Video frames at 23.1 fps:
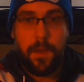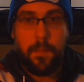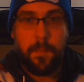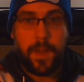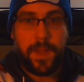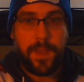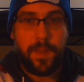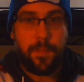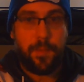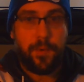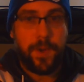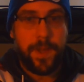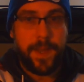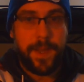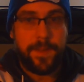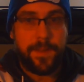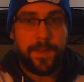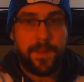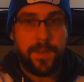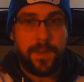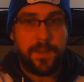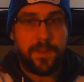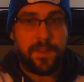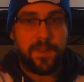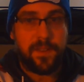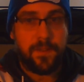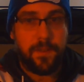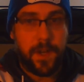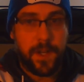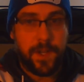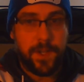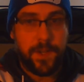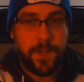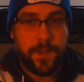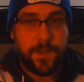But the pre-existing
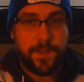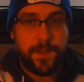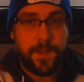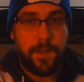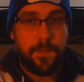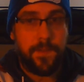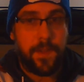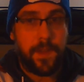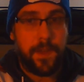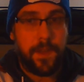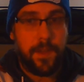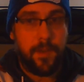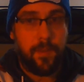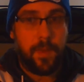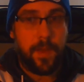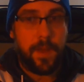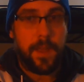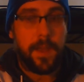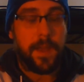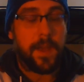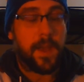structures of the human